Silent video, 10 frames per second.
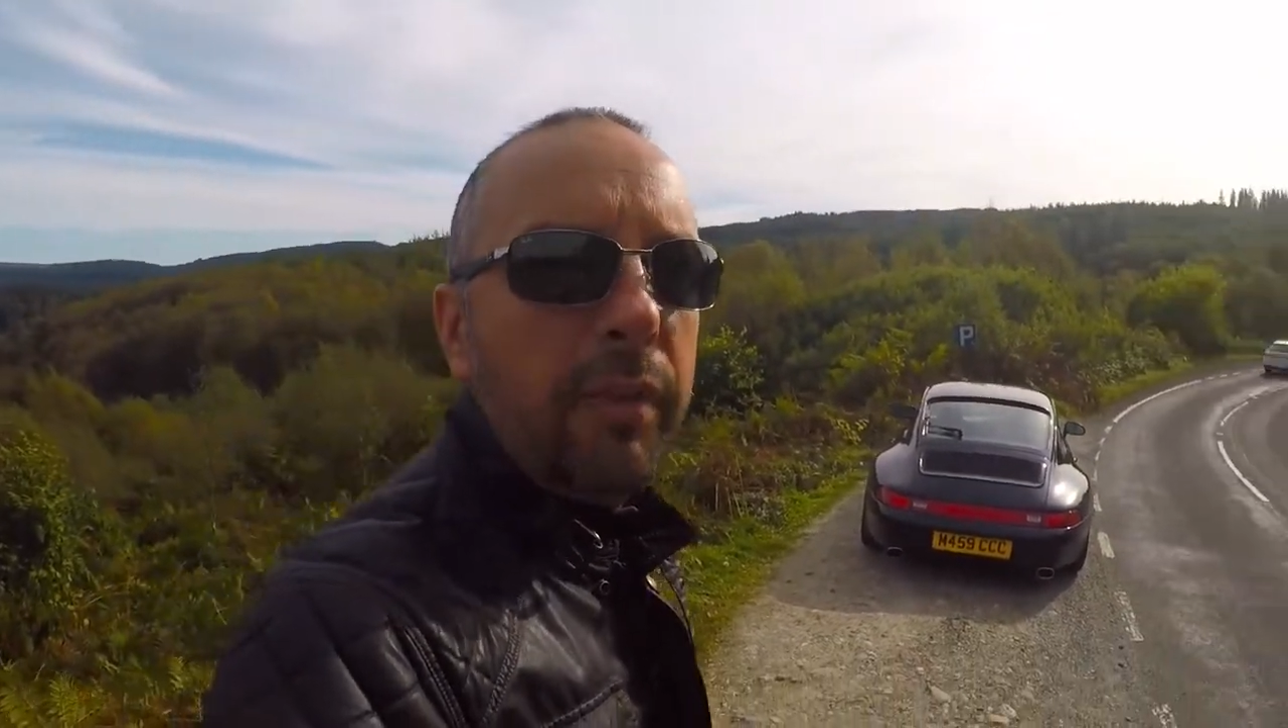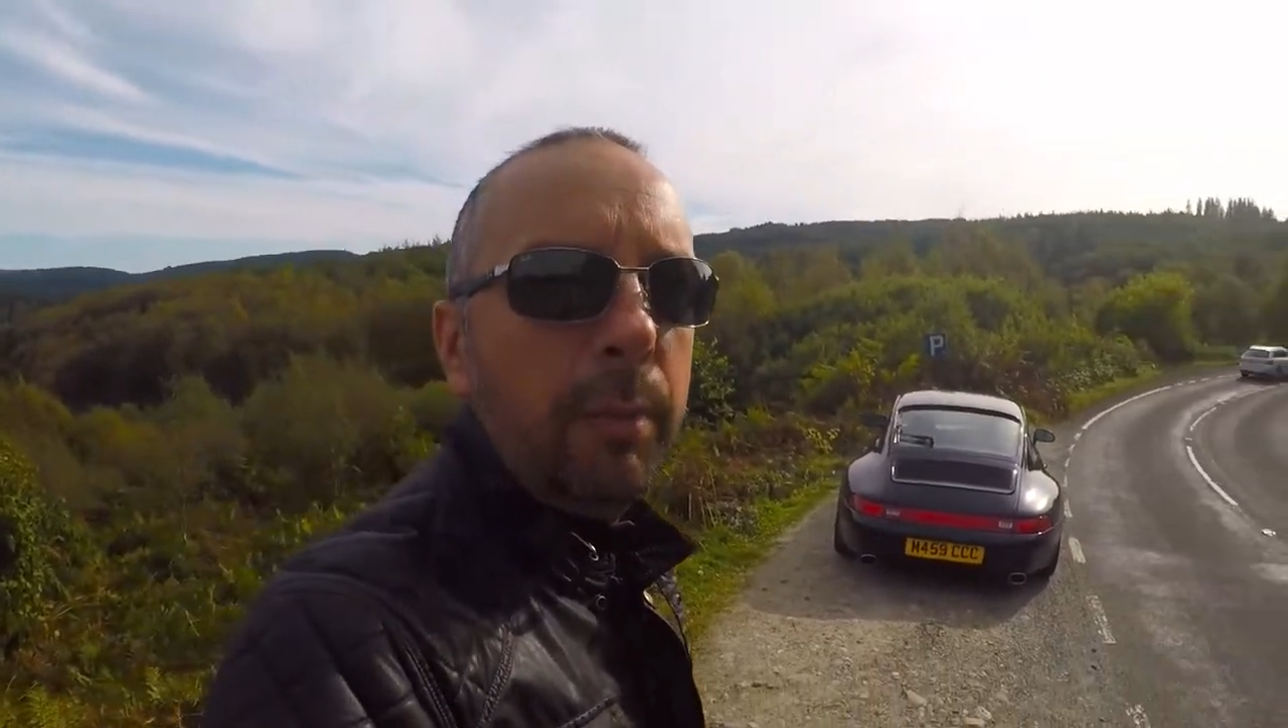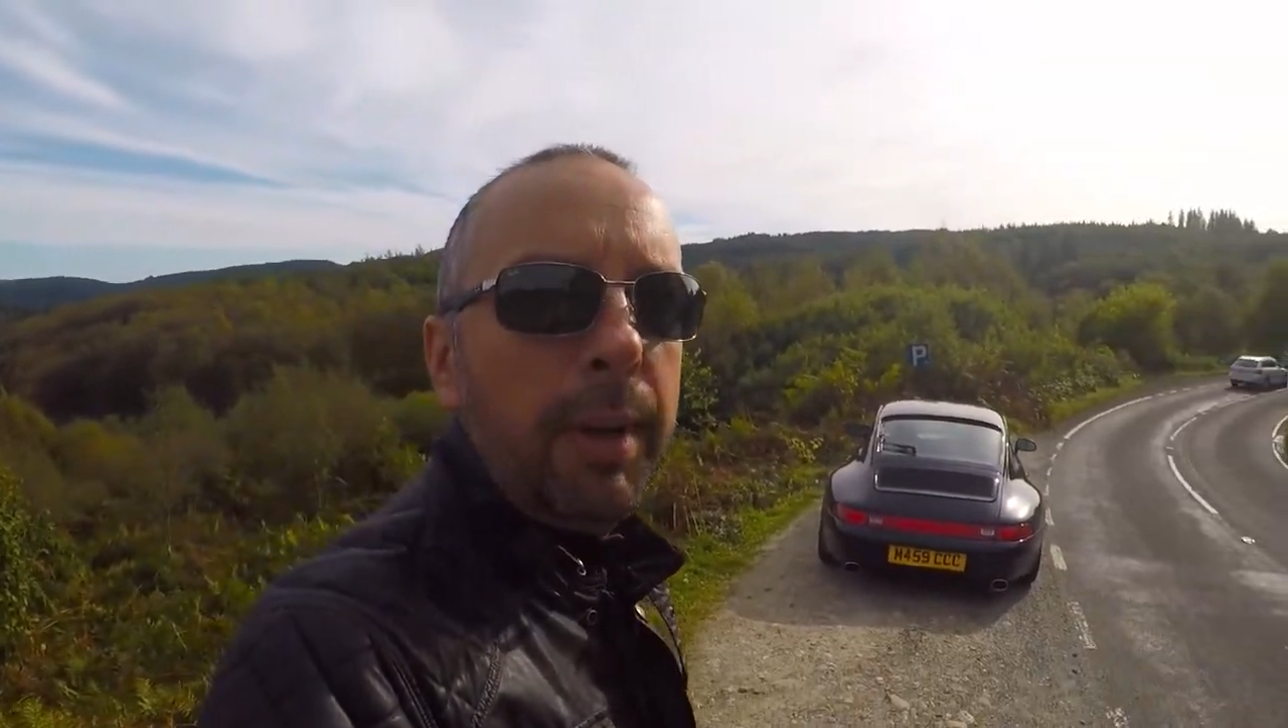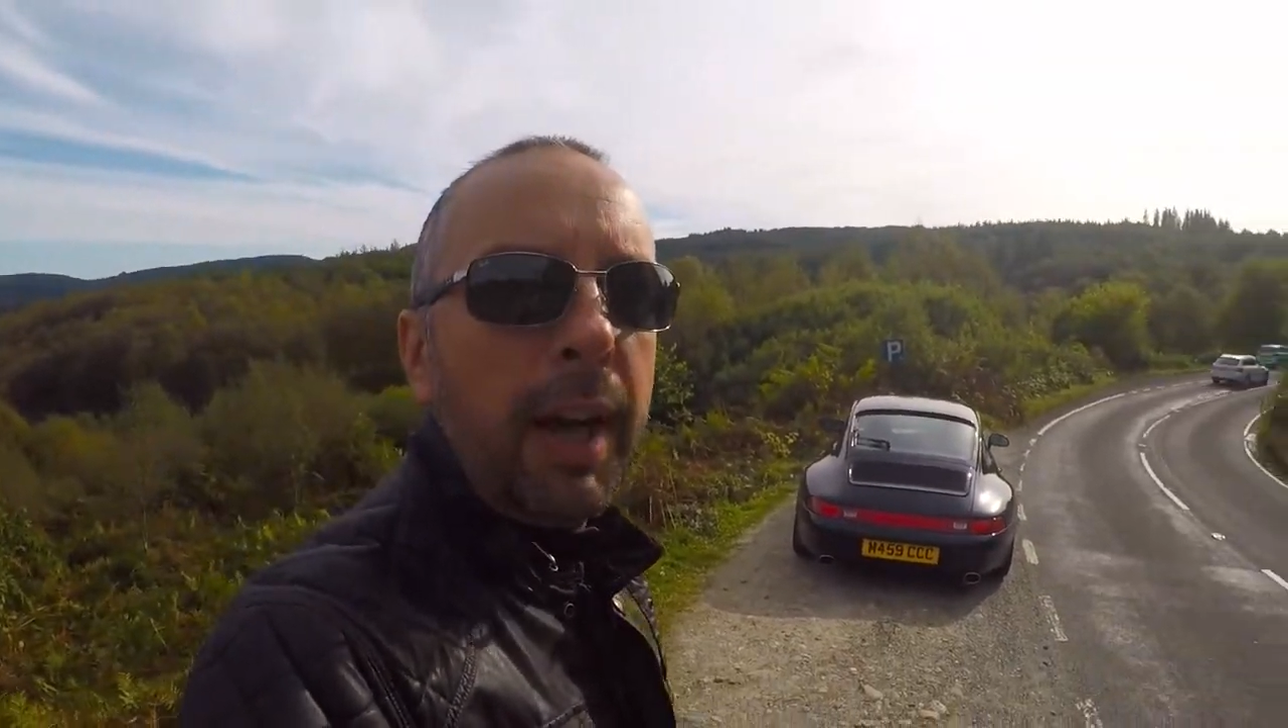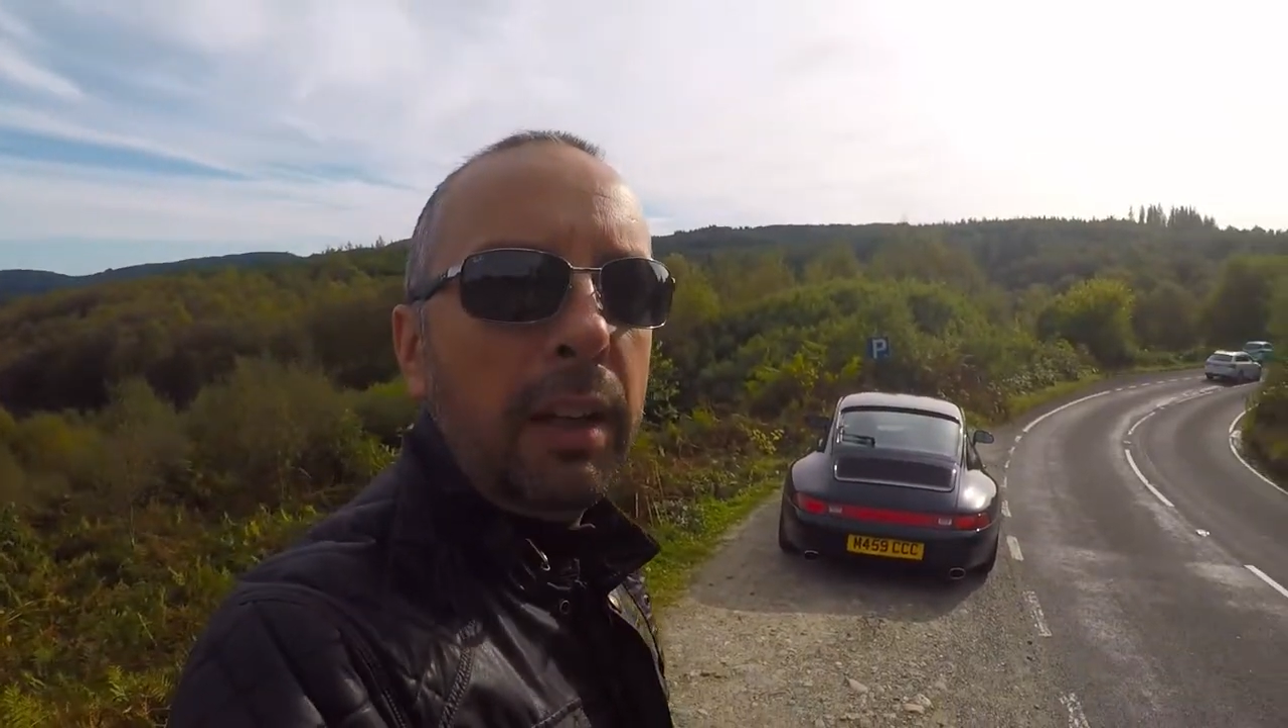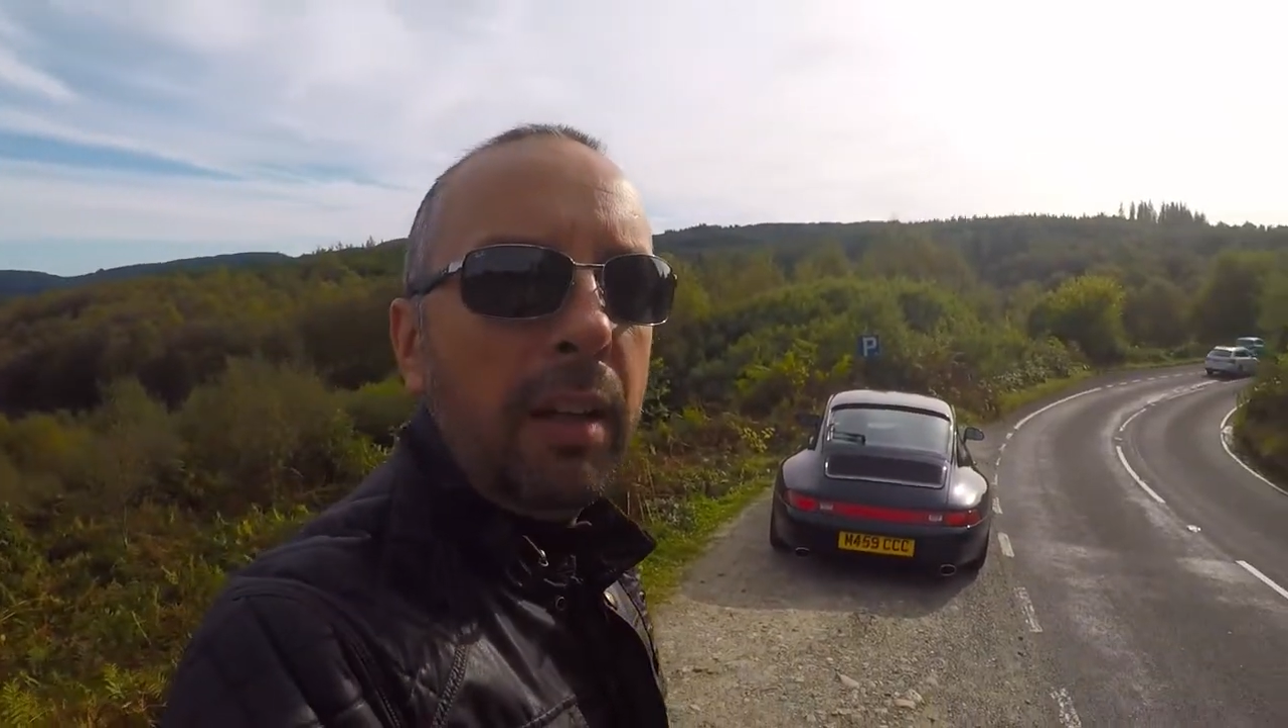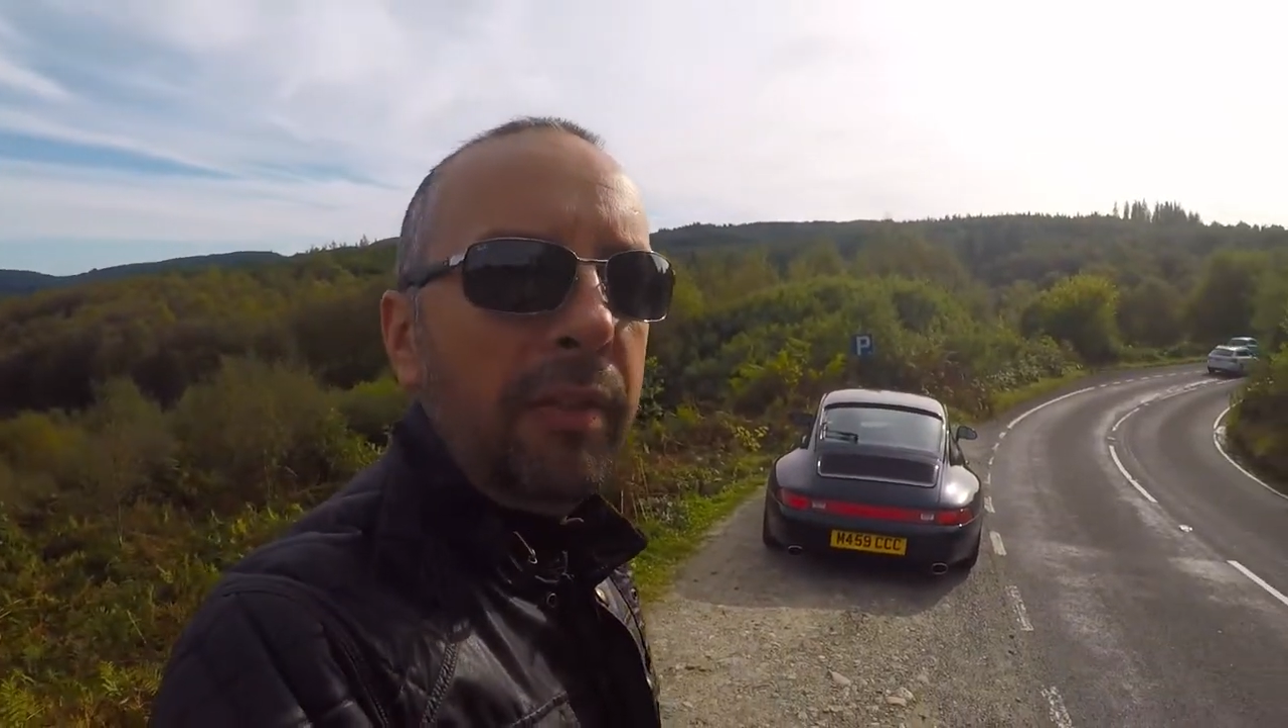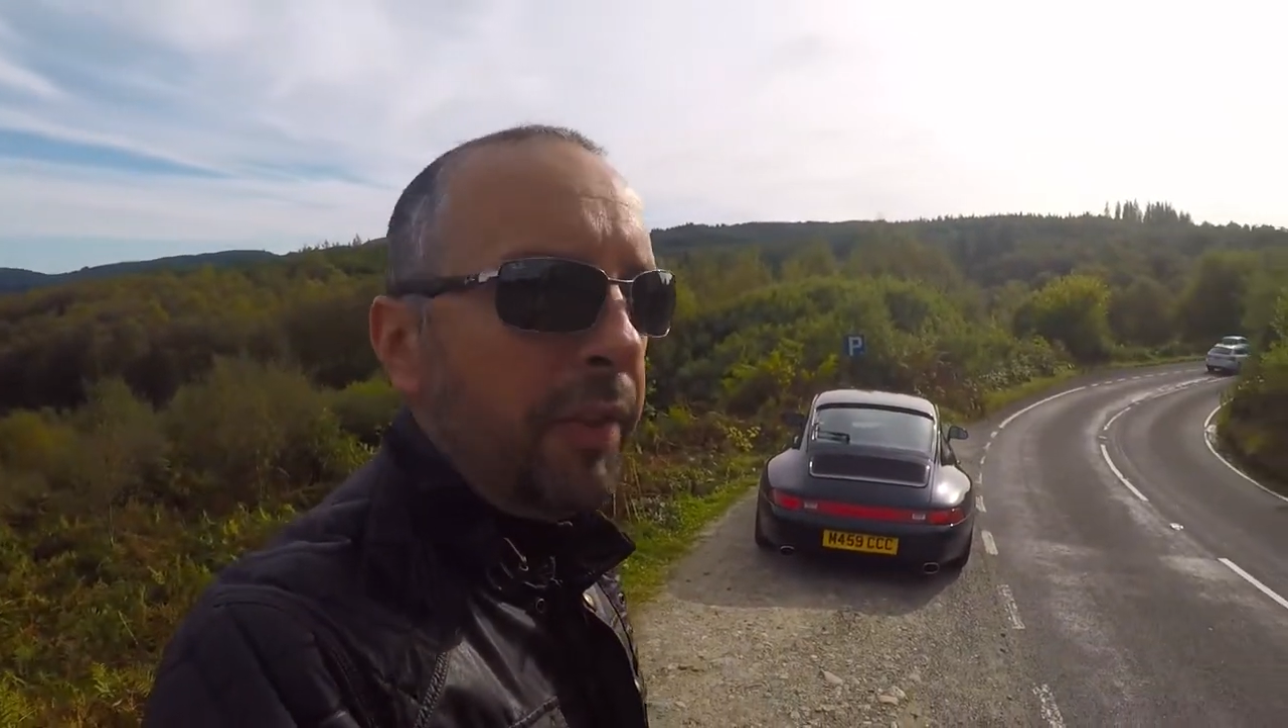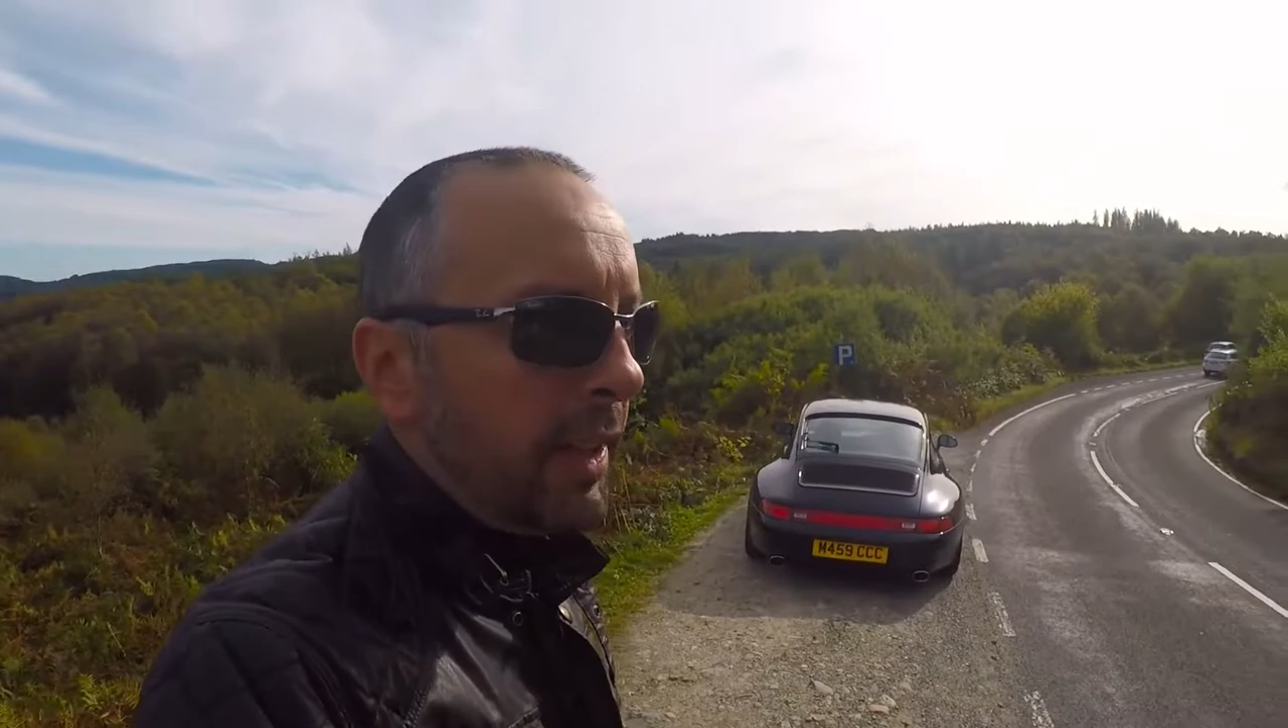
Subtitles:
from where I live,